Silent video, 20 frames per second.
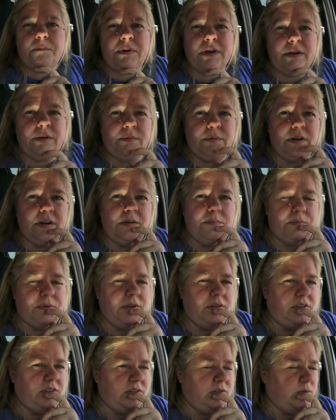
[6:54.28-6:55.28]
But we're at
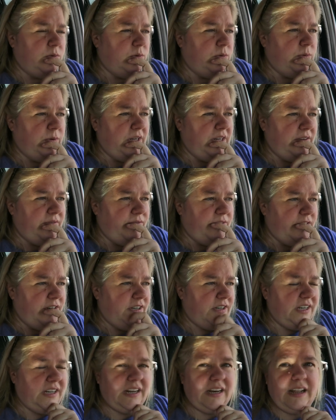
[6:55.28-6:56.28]
Brooke's school waiting for
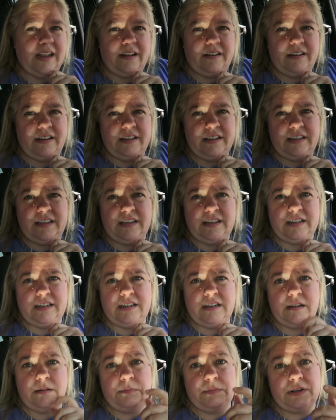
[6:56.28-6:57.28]
her to get out. And then
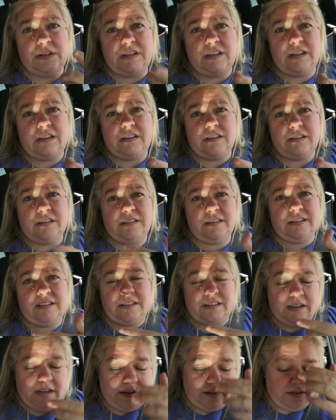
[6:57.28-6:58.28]
I'm going to take
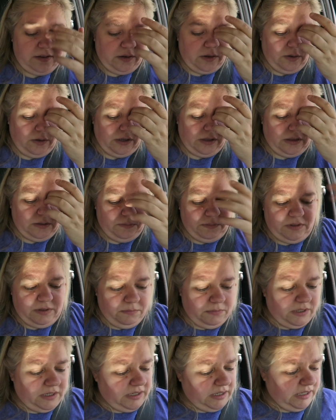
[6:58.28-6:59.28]
these guys to go get them
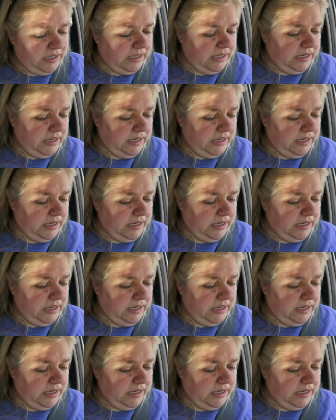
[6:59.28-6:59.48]
something to